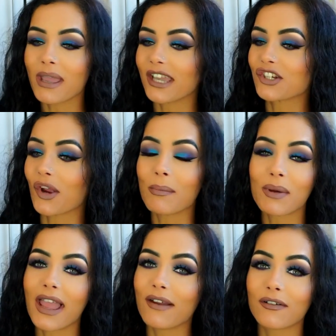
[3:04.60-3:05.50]
picture and
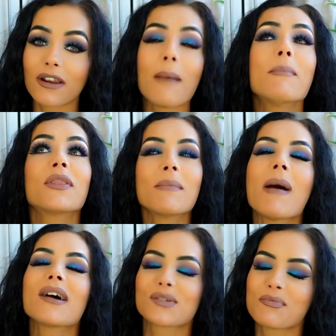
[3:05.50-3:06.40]
put like put the
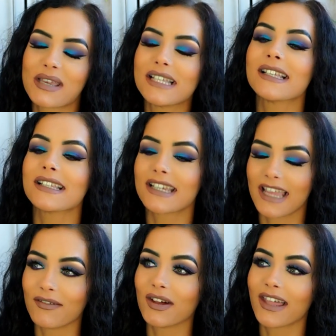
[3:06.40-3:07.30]
puzzle pieces
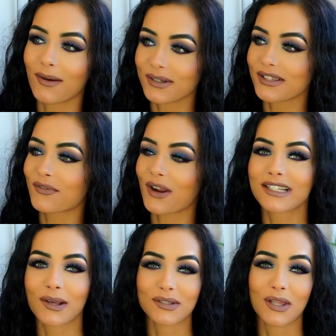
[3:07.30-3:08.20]
together. That was the
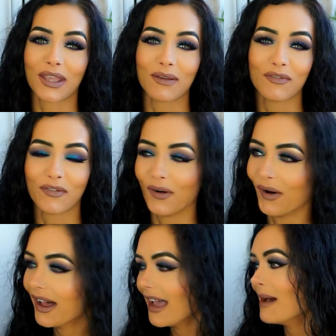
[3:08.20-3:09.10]
phrase I was looking for.
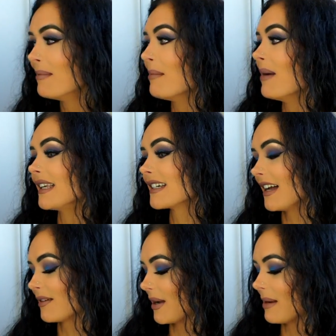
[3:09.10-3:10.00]
My mind
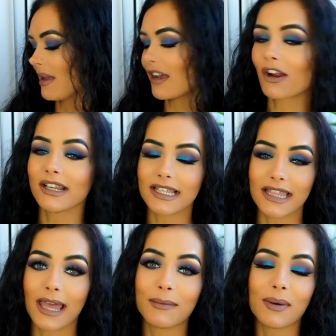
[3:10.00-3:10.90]
kind of went a bit crazy
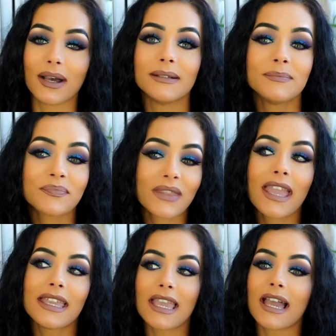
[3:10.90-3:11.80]
then, but
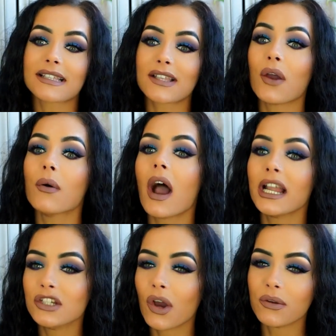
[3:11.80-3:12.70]
yeah. So I
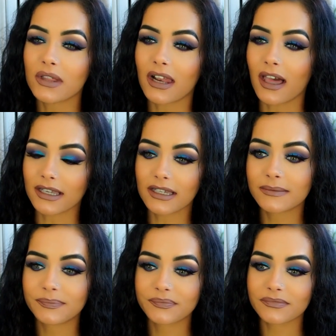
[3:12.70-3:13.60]
know that like
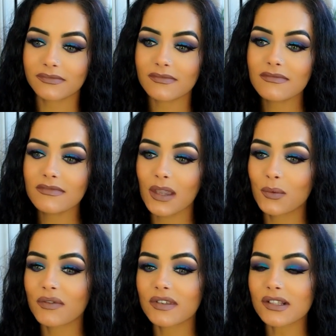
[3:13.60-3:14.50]

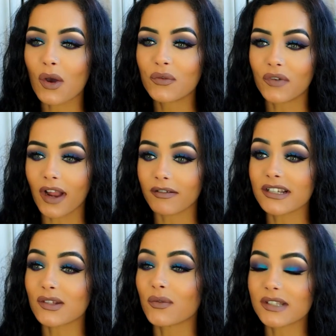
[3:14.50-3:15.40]
with this whole
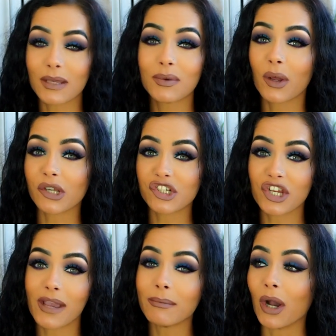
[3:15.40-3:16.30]
virus, obviously we know it's
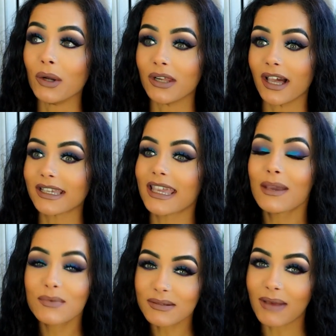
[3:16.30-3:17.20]
GMO, like
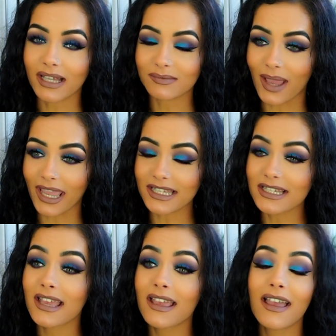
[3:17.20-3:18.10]
it was man made,
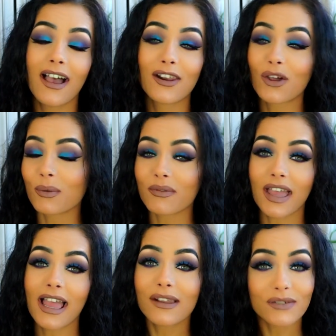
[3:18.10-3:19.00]
along with a
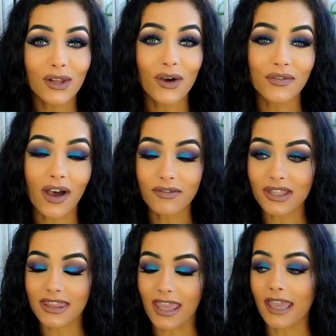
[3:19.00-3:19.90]
hell of a lot of other
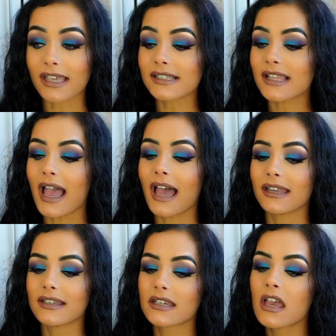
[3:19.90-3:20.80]
things.
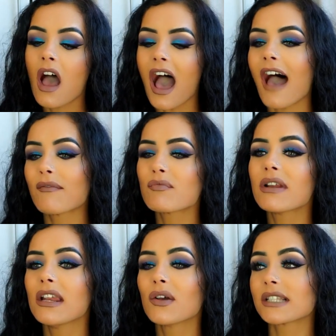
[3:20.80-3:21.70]
And I haven't
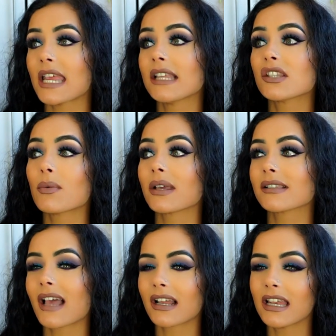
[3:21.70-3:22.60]
really looked into
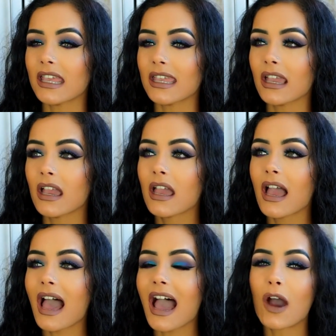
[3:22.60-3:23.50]
exactly
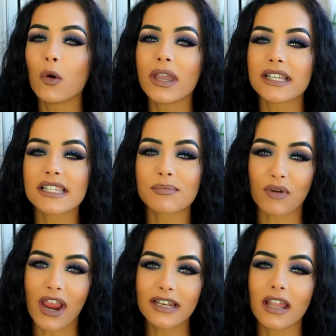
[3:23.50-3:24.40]
how it
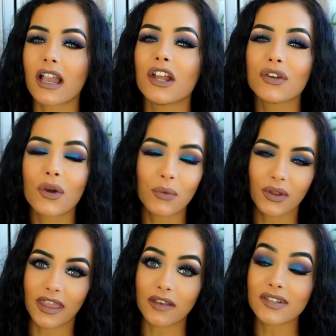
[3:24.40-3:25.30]
spread. Like I know
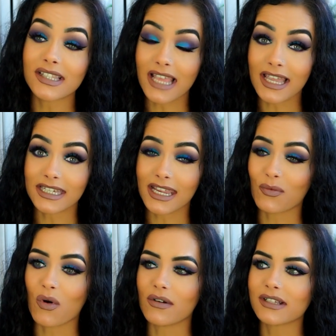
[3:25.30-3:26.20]
what they've said it
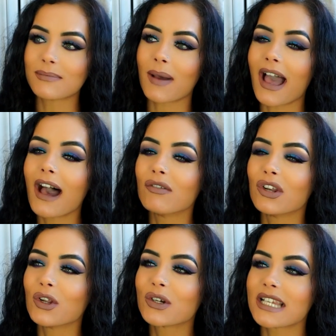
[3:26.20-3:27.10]
was, but I
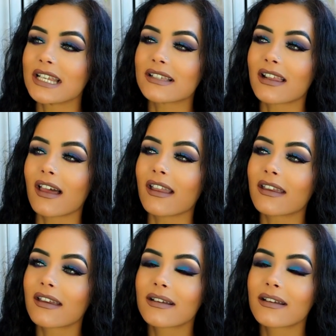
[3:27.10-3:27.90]
haven't looked into like